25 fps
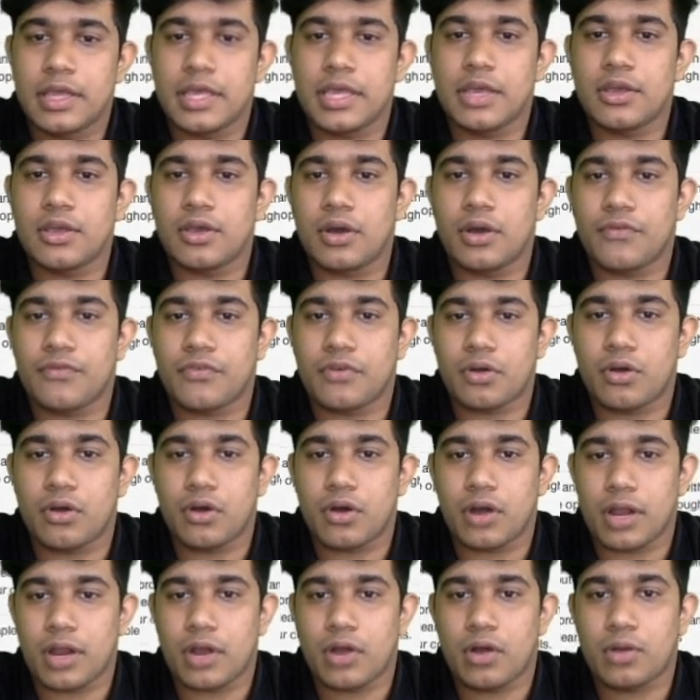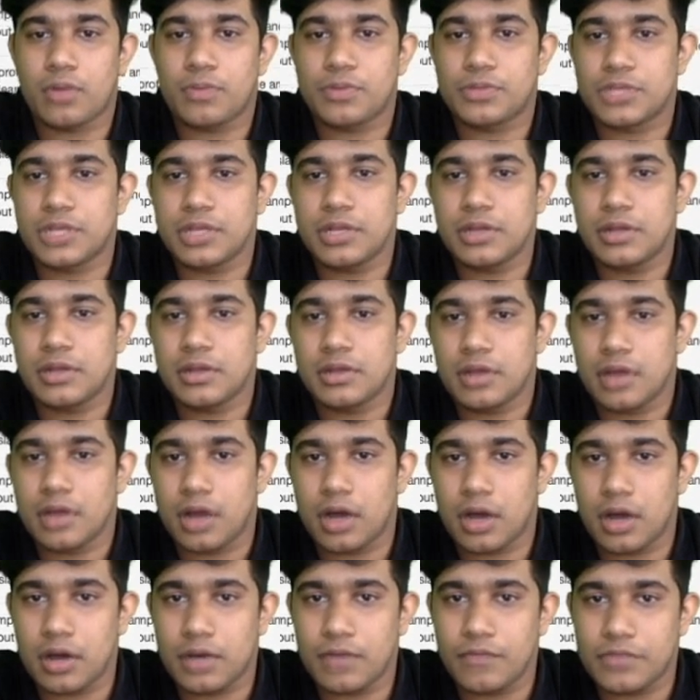here you have got an option
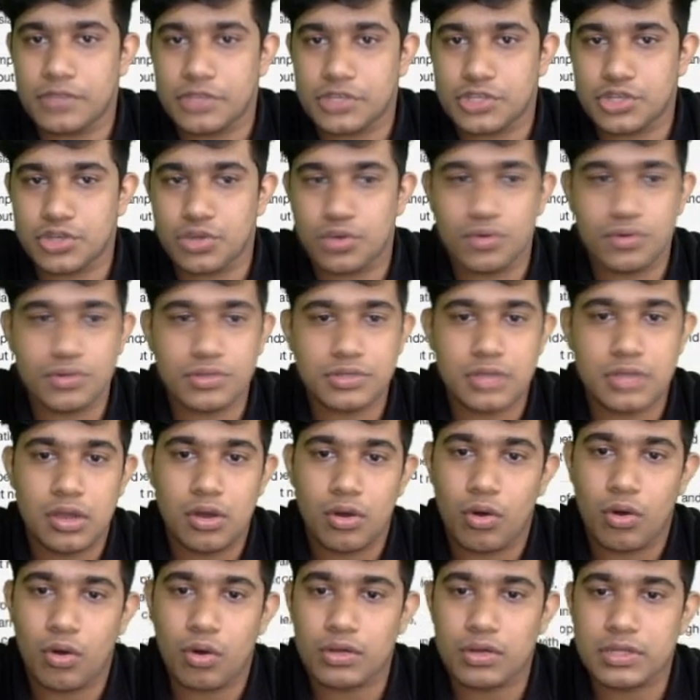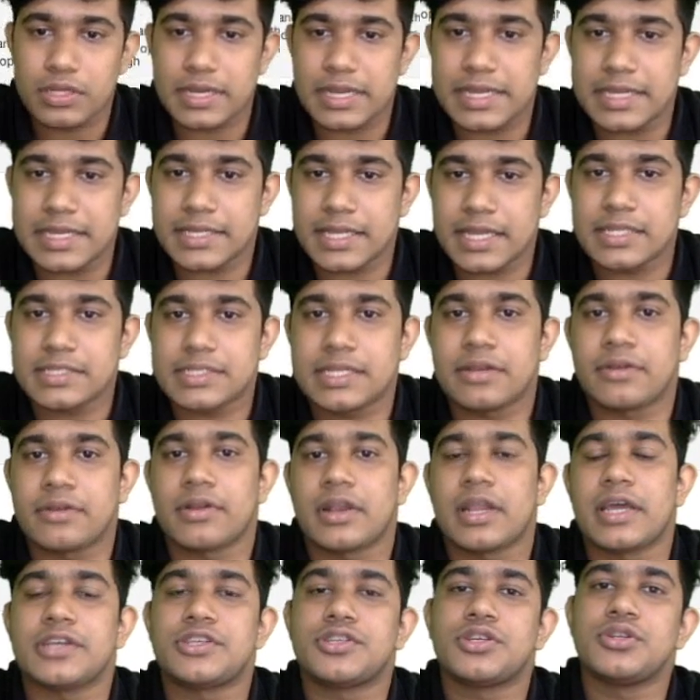which shows all the details in
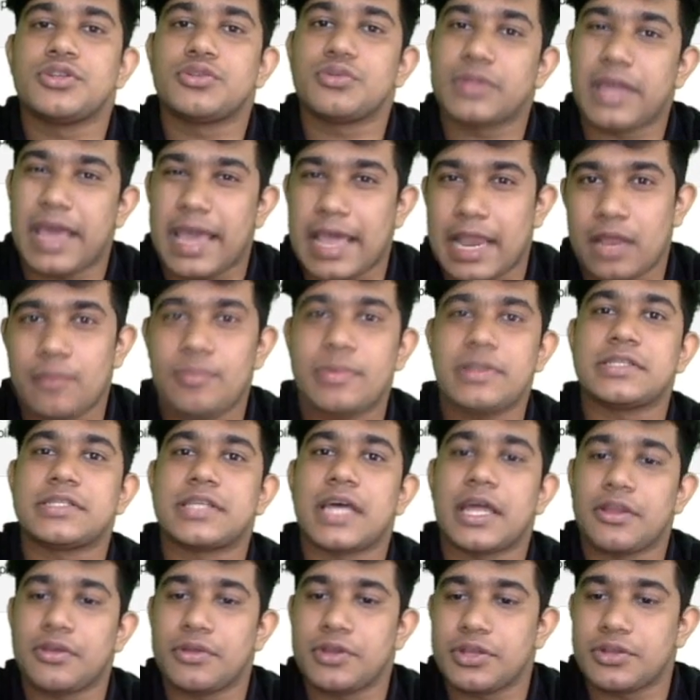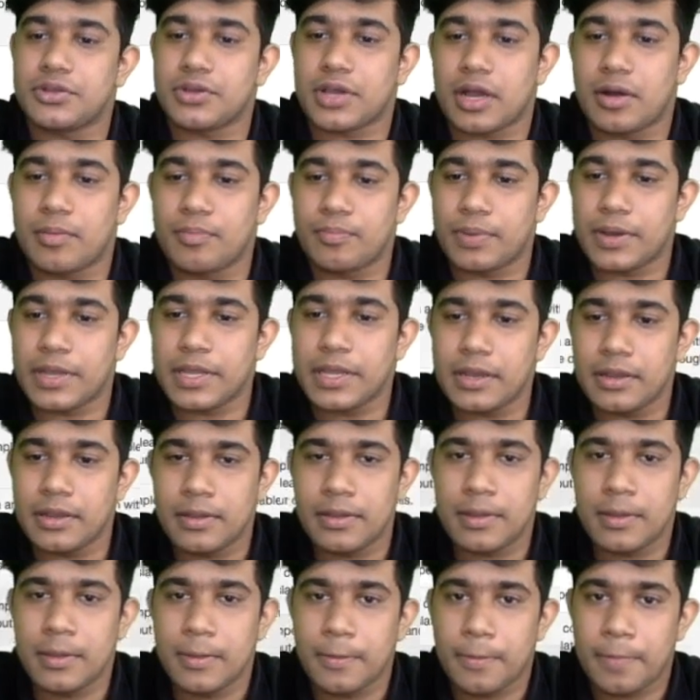relation to the elements that you need to complete.
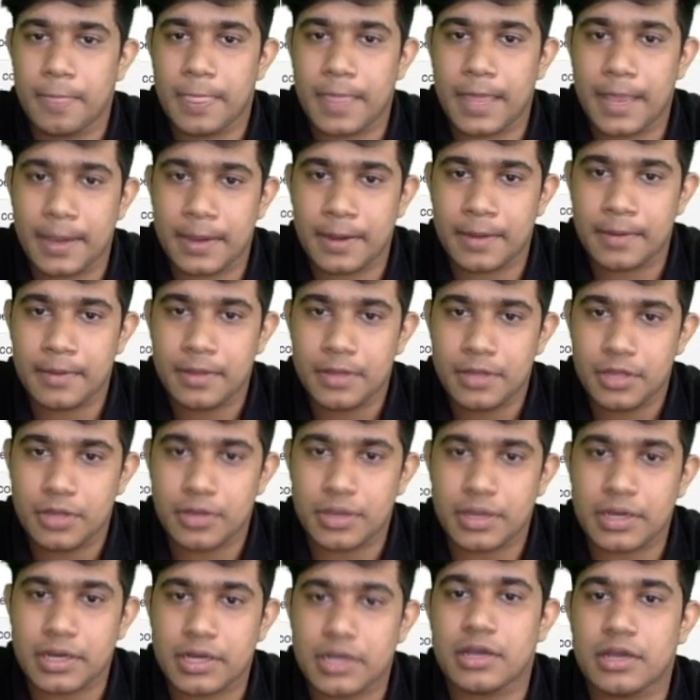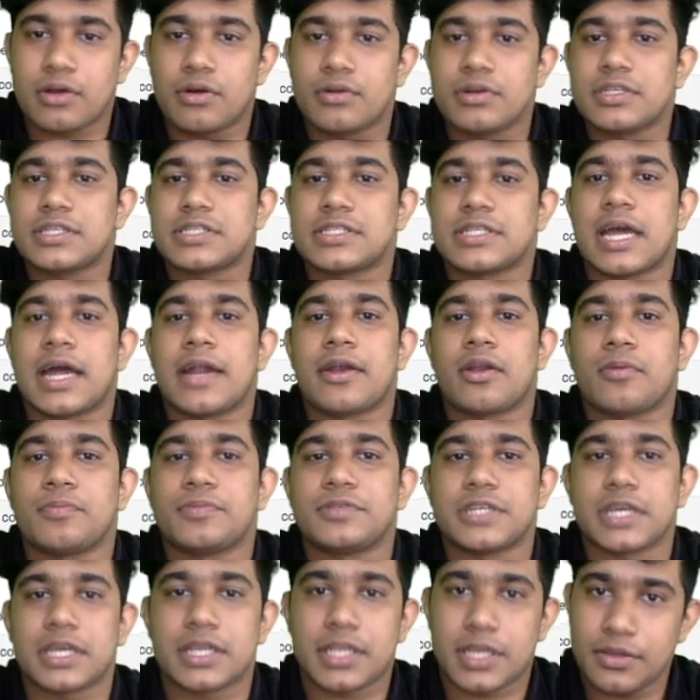Then you can click on start
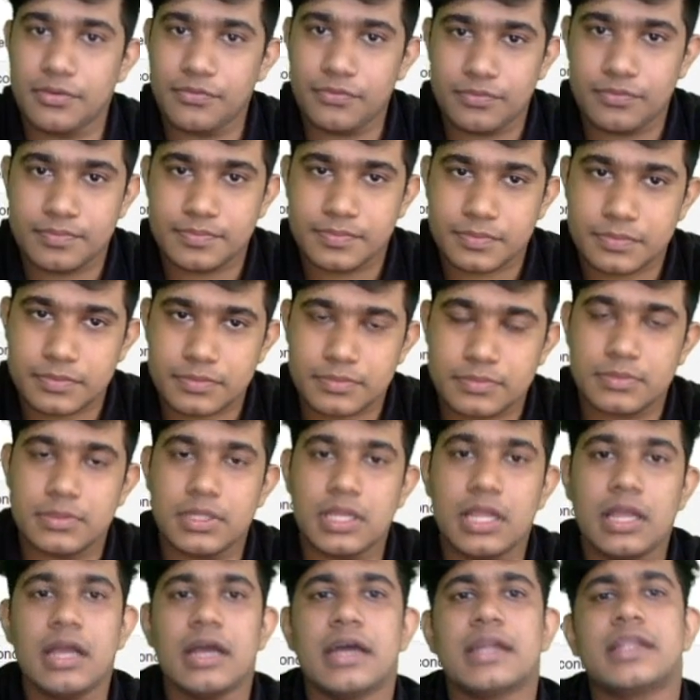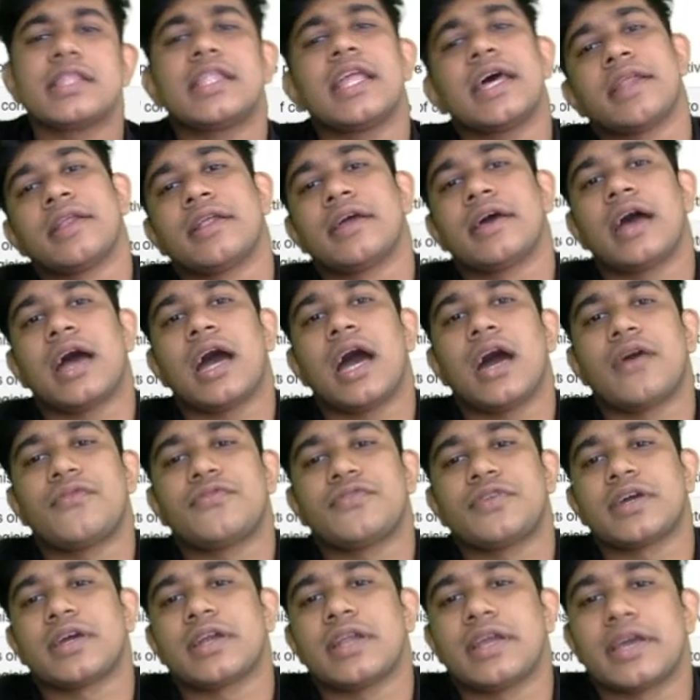objective. Then
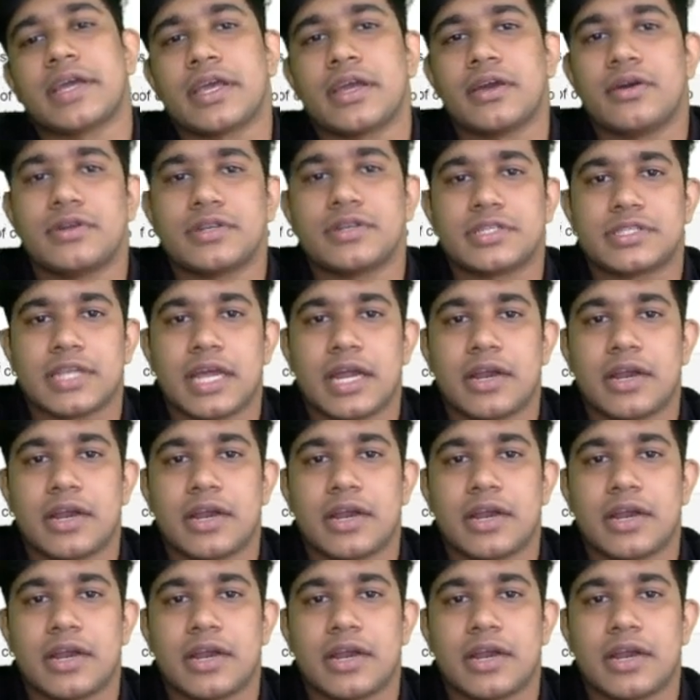after clicking on